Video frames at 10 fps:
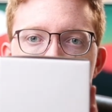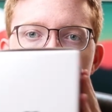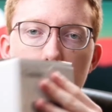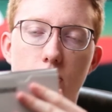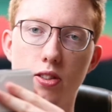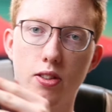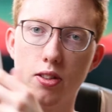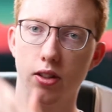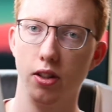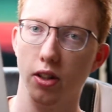This.
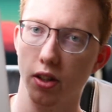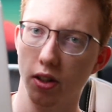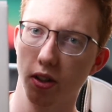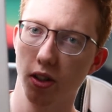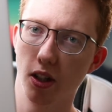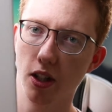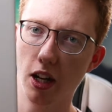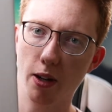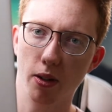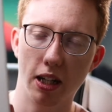I